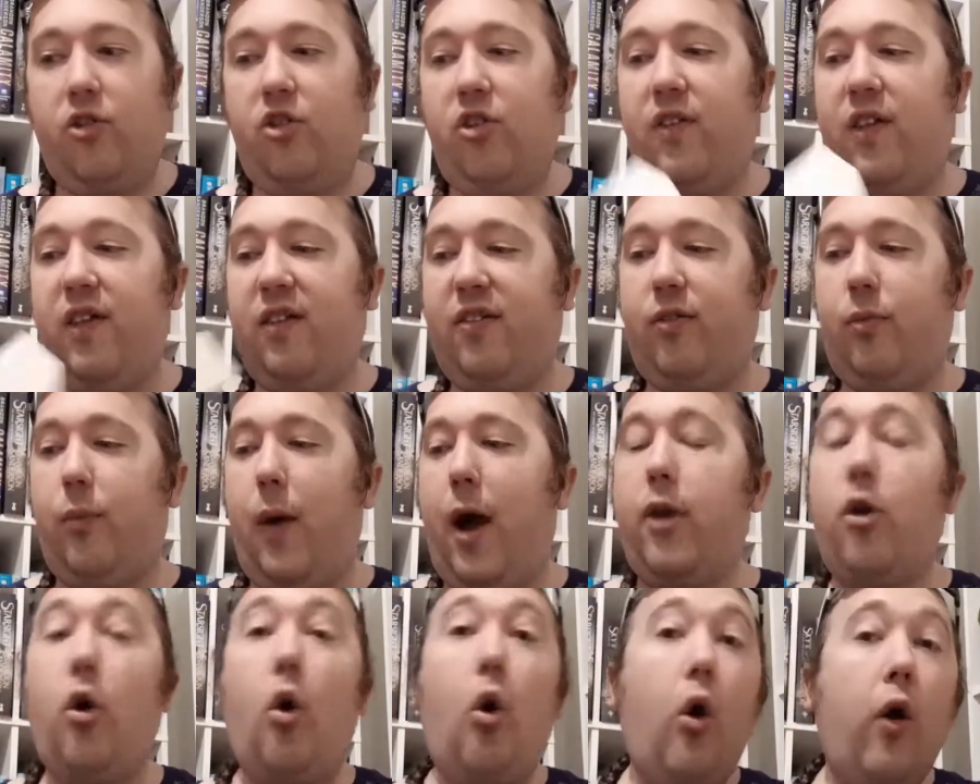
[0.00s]
this
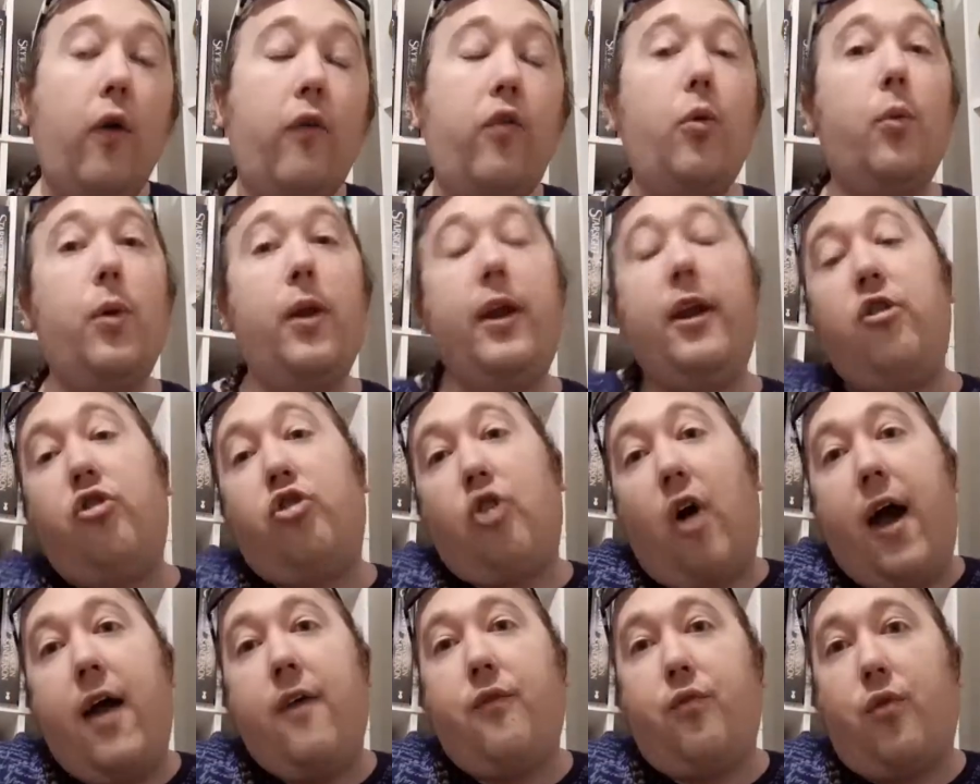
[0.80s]
one, or if you want to
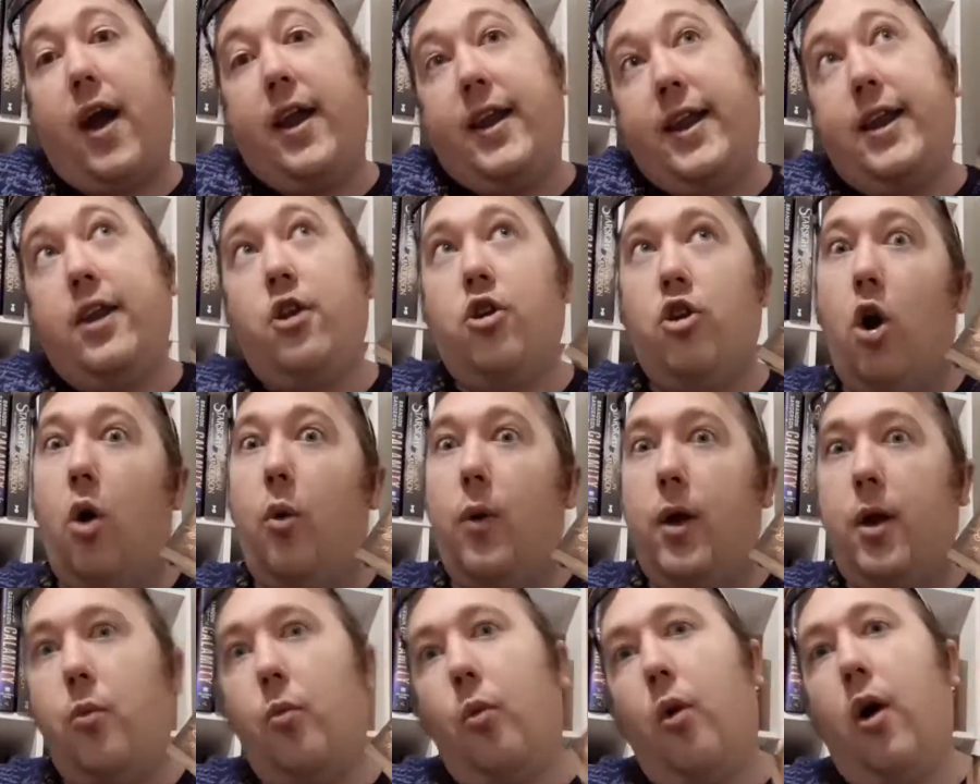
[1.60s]
dive right in
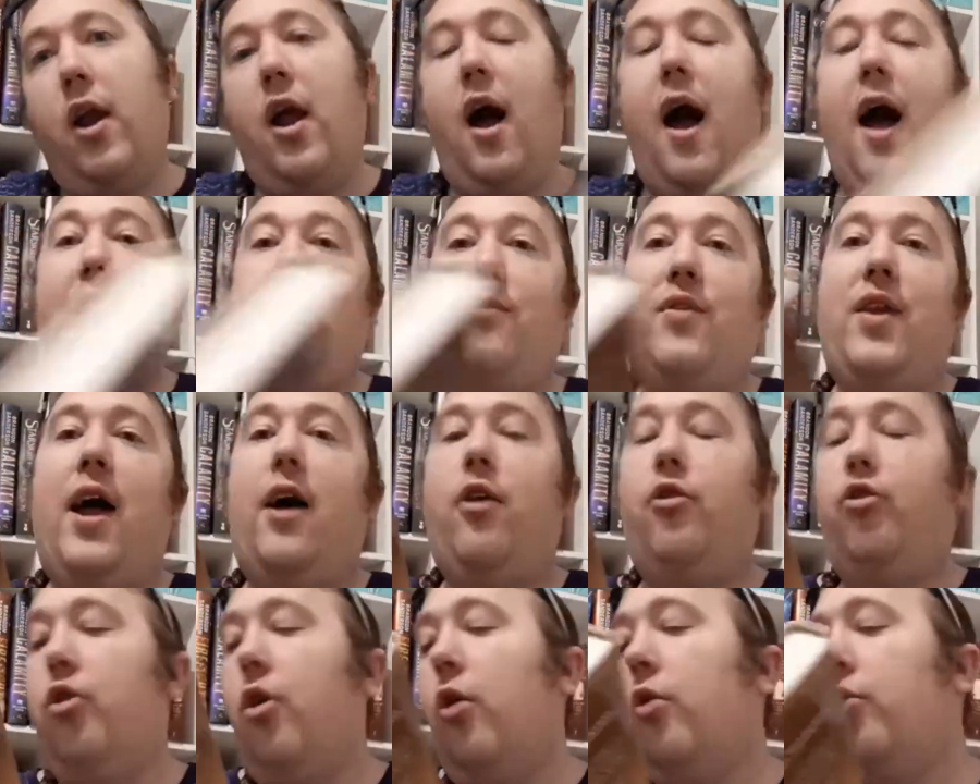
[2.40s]
knowing what I've
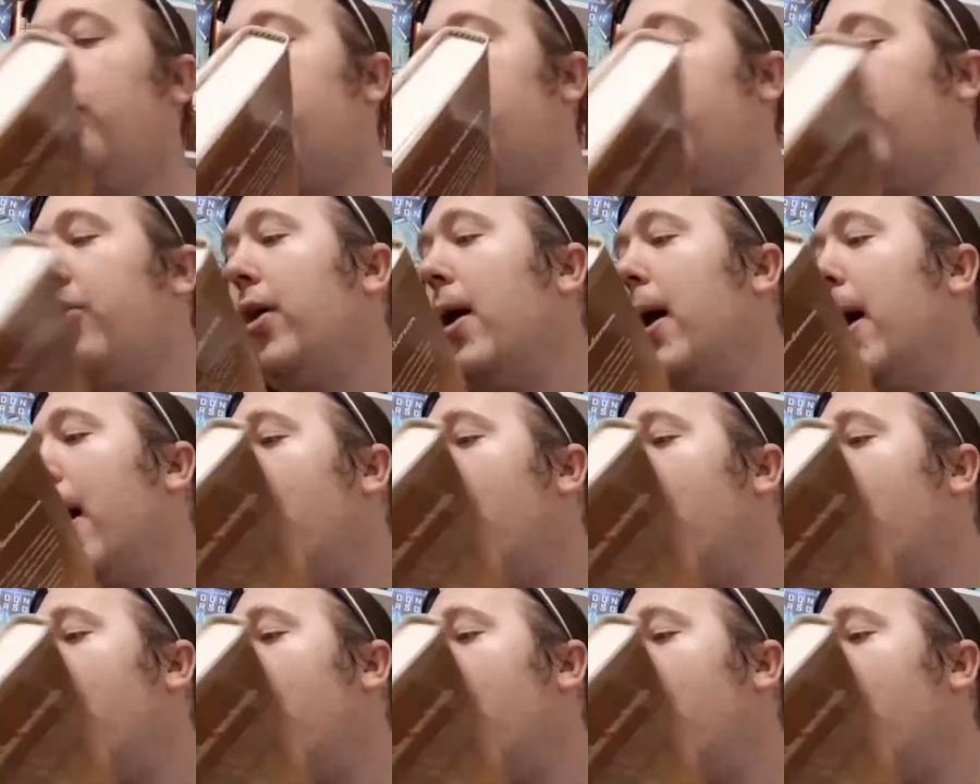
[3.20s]
now told you.